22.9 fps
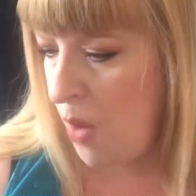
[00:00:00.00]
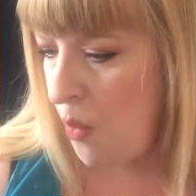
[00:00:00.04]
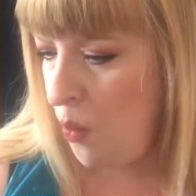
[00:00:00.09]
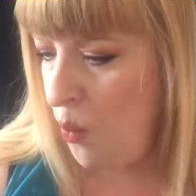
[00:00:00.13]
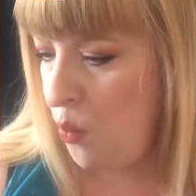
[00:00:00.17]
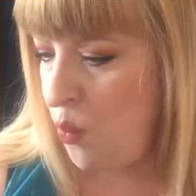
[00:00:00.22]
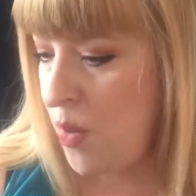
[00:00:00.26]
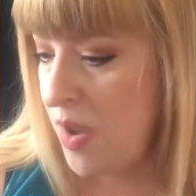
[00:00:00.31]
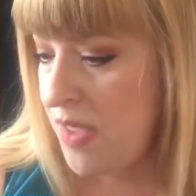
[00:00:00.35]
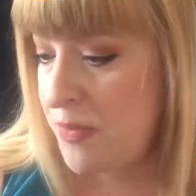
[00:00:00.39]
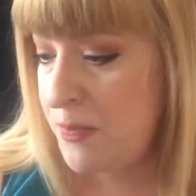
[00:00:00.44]

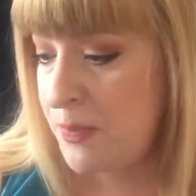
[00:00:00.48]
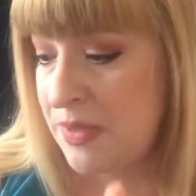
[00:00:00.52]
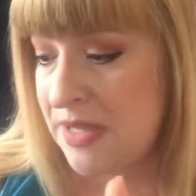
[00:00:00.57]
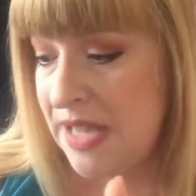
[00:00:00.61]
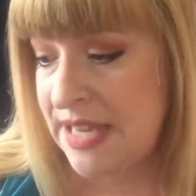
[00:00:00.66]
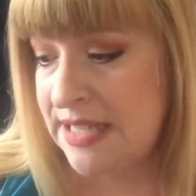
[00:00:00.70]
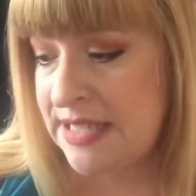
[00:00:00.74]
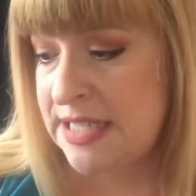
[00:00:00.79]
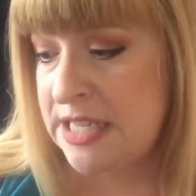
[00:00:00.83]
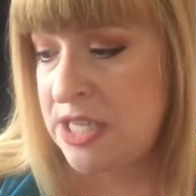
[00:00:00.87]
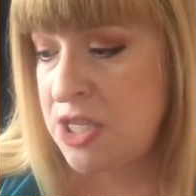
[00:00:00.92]
with
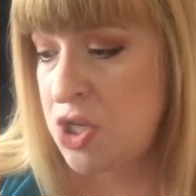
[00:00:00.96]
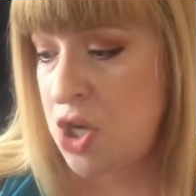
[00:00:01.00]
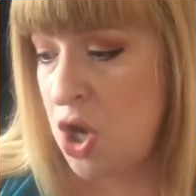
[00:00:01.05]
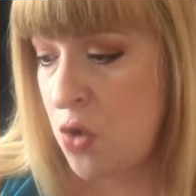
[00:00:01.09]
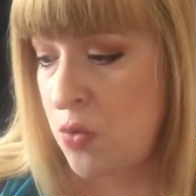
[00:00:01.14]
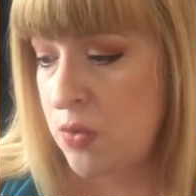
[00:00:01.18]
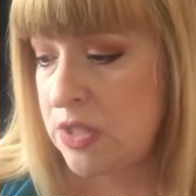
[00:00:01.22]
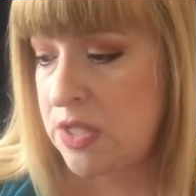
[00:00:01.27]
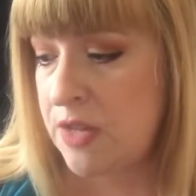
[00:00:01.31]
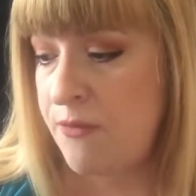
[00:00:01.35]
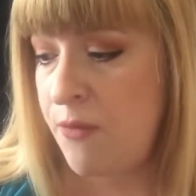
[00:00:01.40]
blended
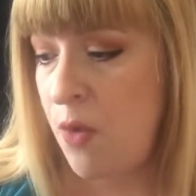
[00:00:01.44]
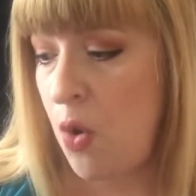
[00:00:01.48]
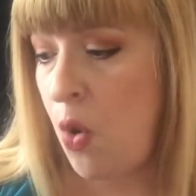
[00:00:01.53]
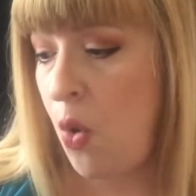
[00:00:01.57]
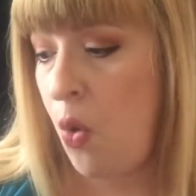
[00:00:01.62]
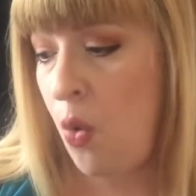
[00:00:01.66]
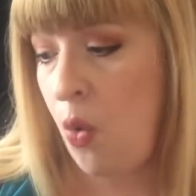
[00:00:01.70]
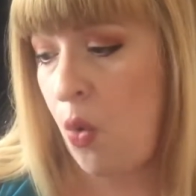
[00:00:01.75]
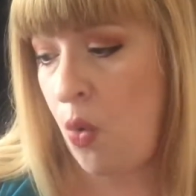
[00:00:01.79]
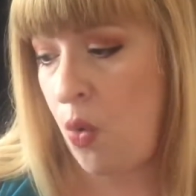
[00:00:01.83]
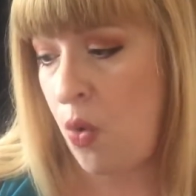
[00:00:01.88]
notes of
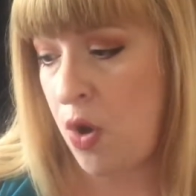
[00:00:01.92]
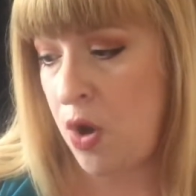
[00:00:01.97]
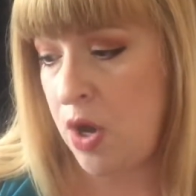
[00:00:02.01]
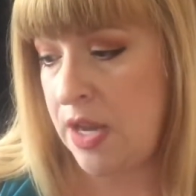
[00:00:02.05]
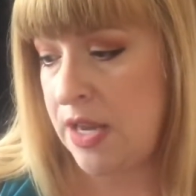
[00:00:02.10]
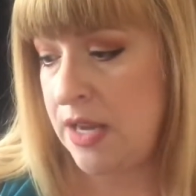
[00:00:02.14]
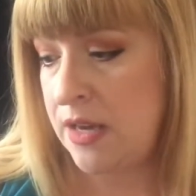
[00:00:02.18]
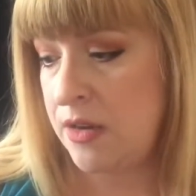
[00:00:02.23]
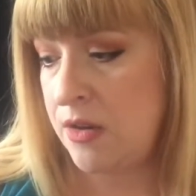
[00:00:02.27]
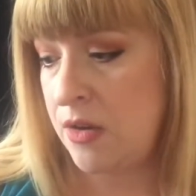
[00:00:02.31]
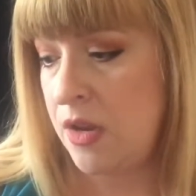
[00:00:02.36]

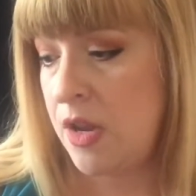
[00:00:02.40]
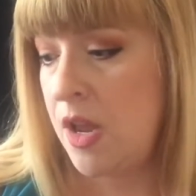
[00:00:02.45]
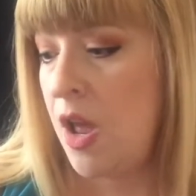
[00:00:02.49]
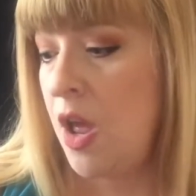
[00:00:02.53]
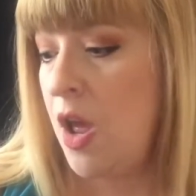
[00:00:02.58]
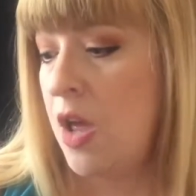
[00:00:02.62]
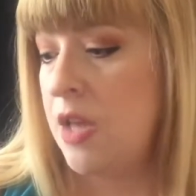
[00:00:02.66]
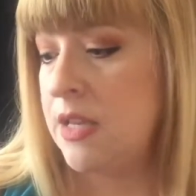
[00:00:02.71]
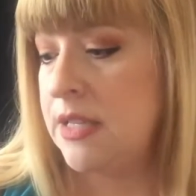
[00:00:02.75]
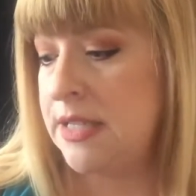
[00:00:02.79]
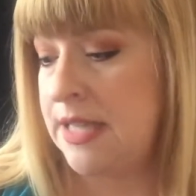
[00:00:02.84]
orchid,
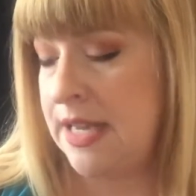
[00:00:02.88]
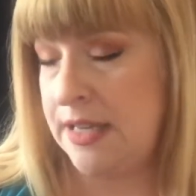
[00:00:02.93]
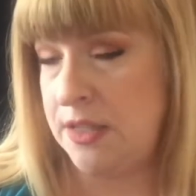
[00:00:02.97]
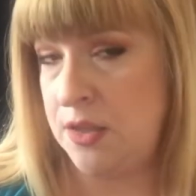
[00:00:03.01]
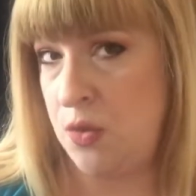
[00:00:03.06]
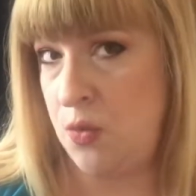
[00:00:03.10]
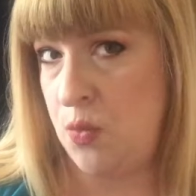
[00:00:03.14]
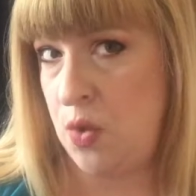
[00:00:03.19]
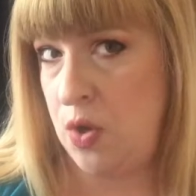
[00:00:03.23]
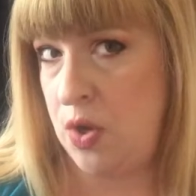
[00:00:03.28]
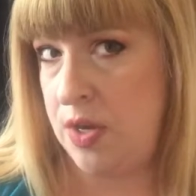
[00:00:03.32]

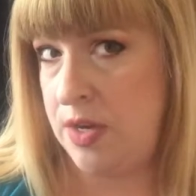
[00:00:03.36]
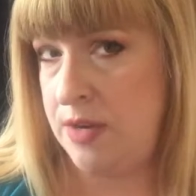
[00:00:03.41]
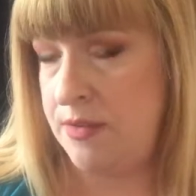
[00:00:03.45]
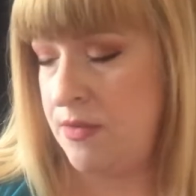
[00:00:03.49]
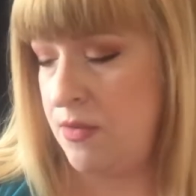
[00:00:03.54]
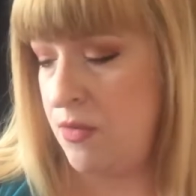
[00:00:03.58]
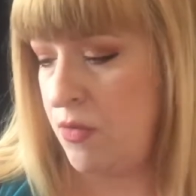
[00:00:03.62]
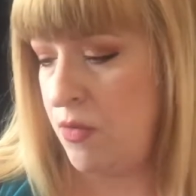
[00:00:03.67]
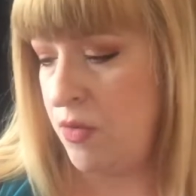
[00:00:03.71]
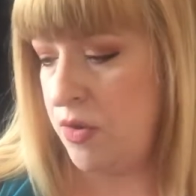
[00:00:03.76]
sandalwood,